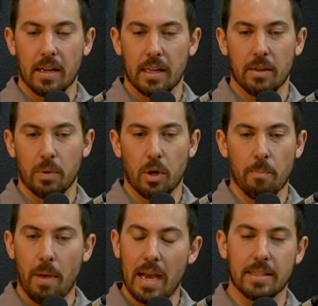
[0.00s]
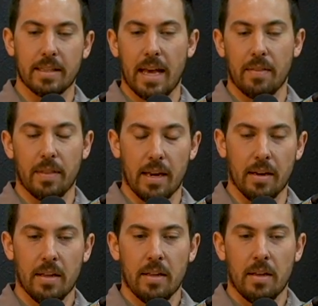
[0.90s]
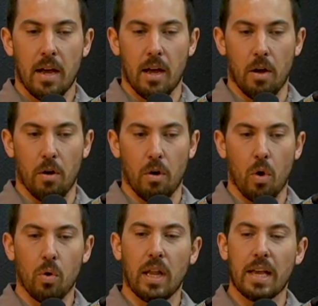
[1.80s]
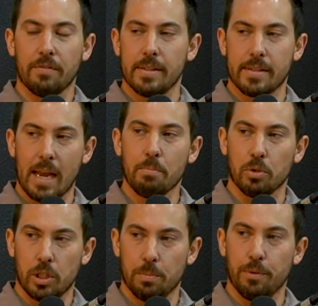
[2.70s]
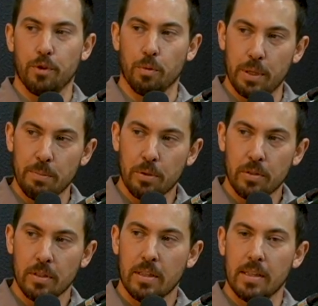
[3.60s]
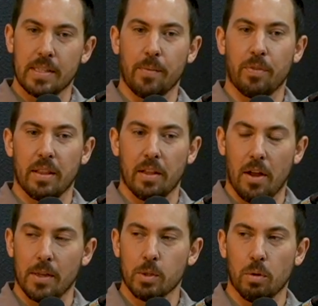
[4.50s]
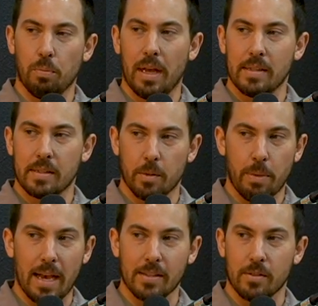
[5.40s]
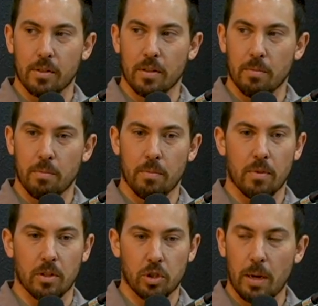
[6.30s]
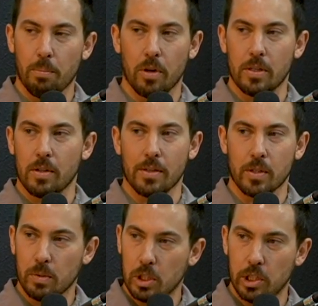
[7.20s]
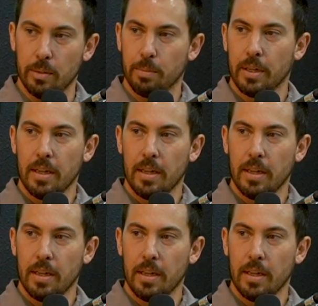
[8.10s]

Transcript: Again, we come back to that whole life discipleship of your people is something that also applies to the pastor. The shepherd is also a sheep.